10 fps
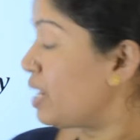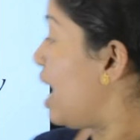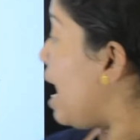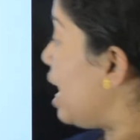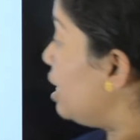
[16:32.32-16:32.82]

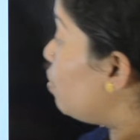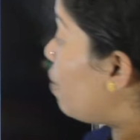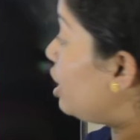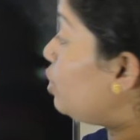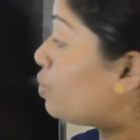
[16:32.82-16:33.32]
And
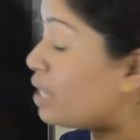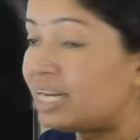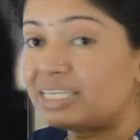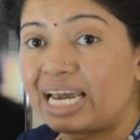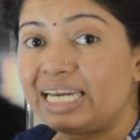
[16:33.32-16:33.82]
when you
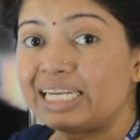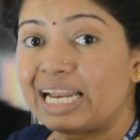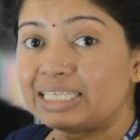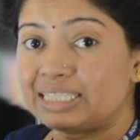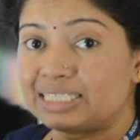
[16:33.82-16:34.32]
can write
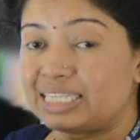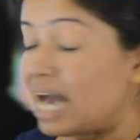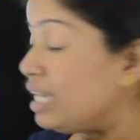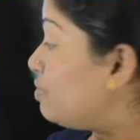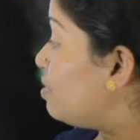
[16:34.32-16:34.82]
like this,
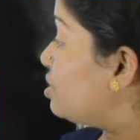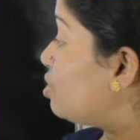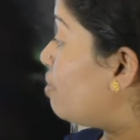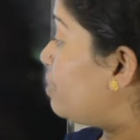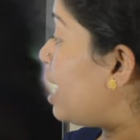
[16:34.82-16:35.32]
tan inverse
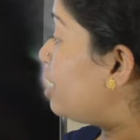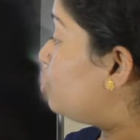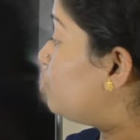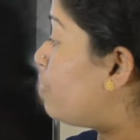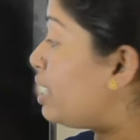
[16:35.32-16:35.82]
of tan
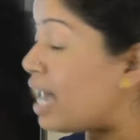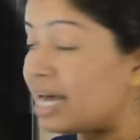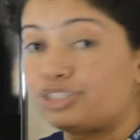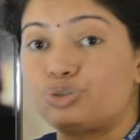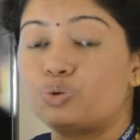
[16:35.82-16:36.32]
2y
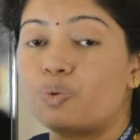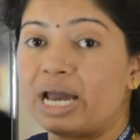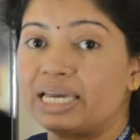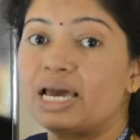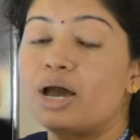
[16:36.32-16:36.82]
as 2y,